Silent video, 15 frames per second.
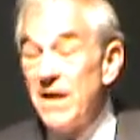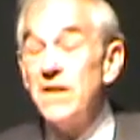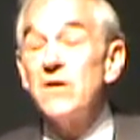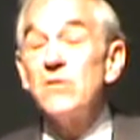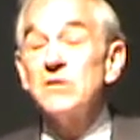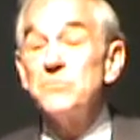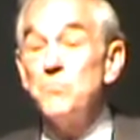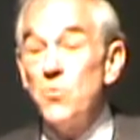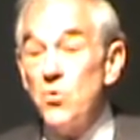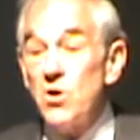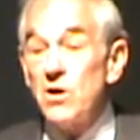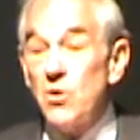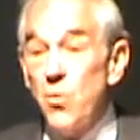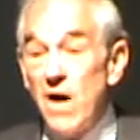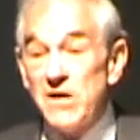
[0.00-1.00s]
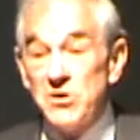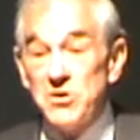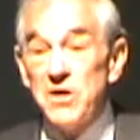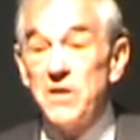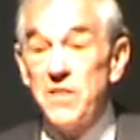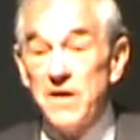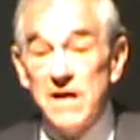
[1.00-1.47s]
There's more
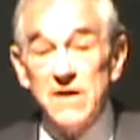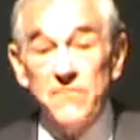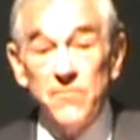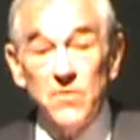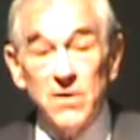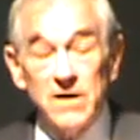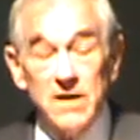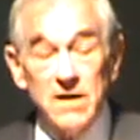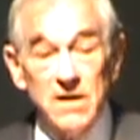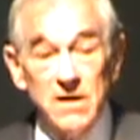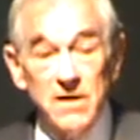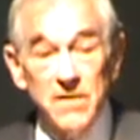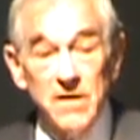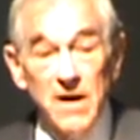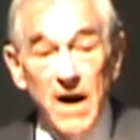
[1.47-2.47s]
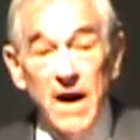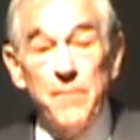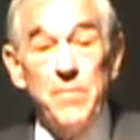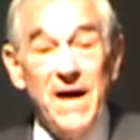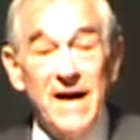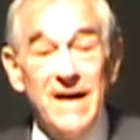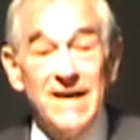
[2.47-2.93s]
question, thankfully,
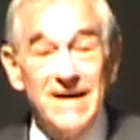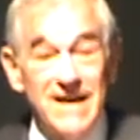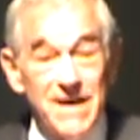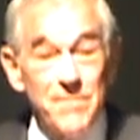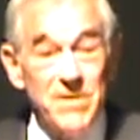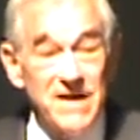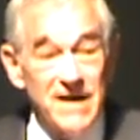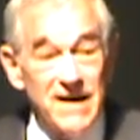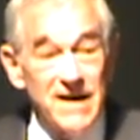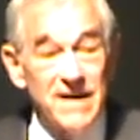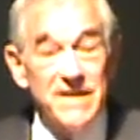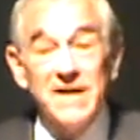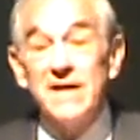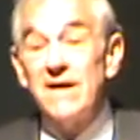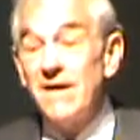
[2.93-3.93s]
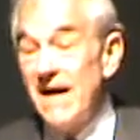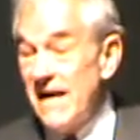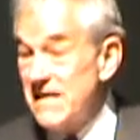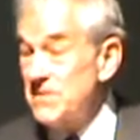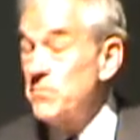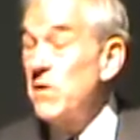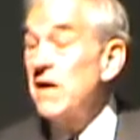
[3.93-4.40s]
about Libya than there
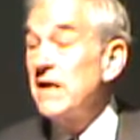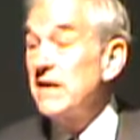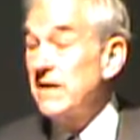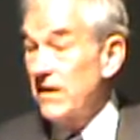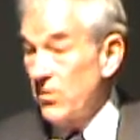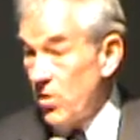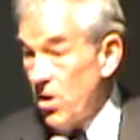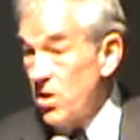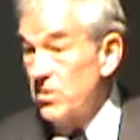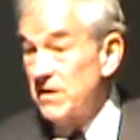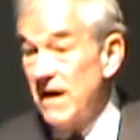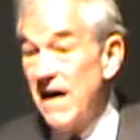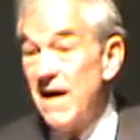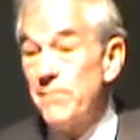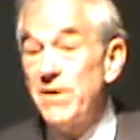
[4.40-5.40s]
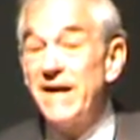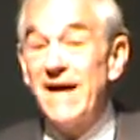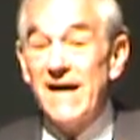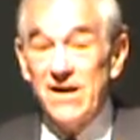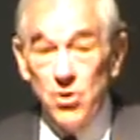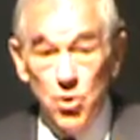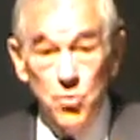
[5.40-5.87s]
has been in a long time, and
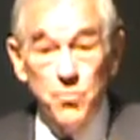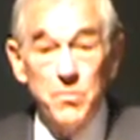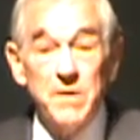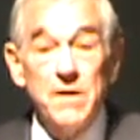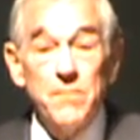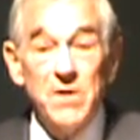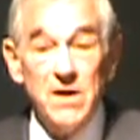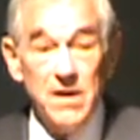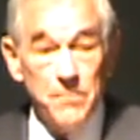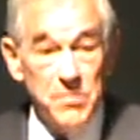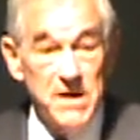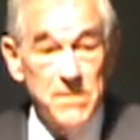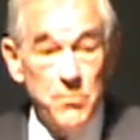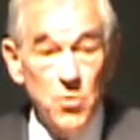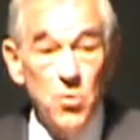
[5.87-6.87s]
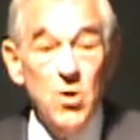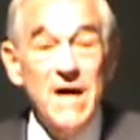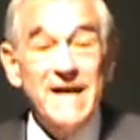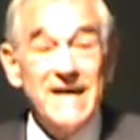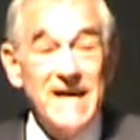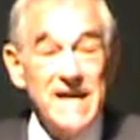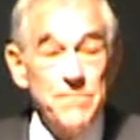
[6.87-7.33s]
I hope the American people
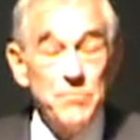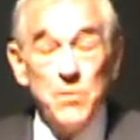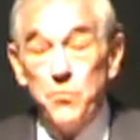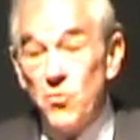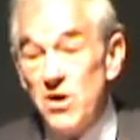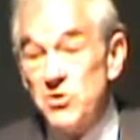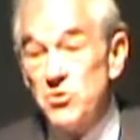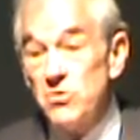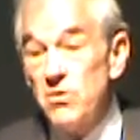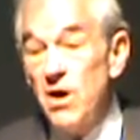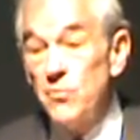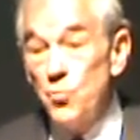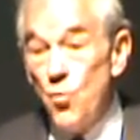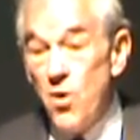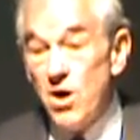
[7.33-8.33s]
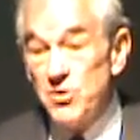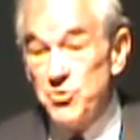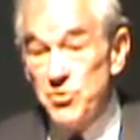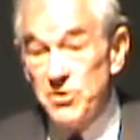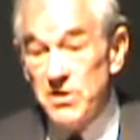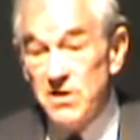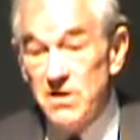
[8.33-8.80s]
keep the pressure on
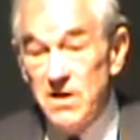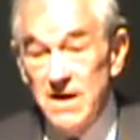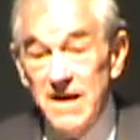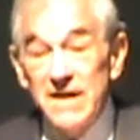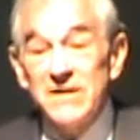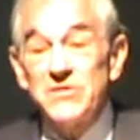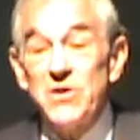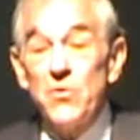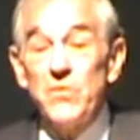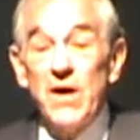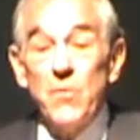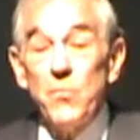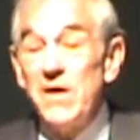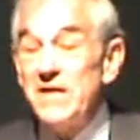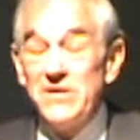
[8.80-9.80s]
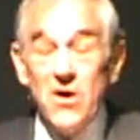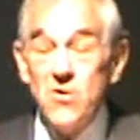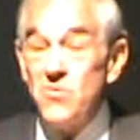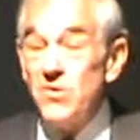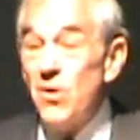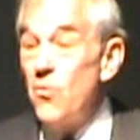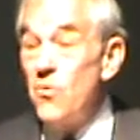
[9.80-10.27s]
Washington so that we
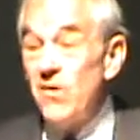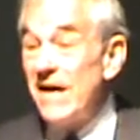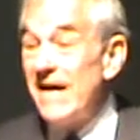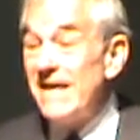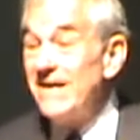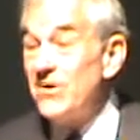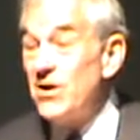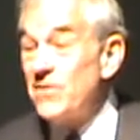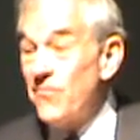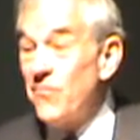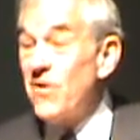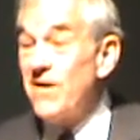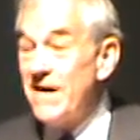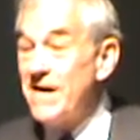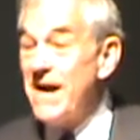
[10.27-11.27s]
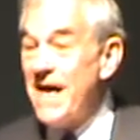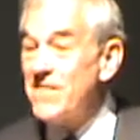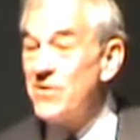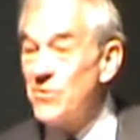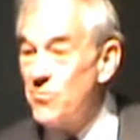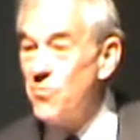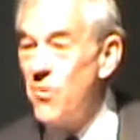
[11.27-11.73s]
don't go and look for
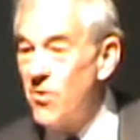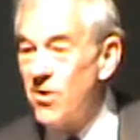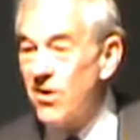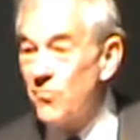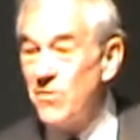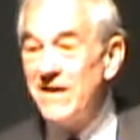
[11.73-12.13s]
another war.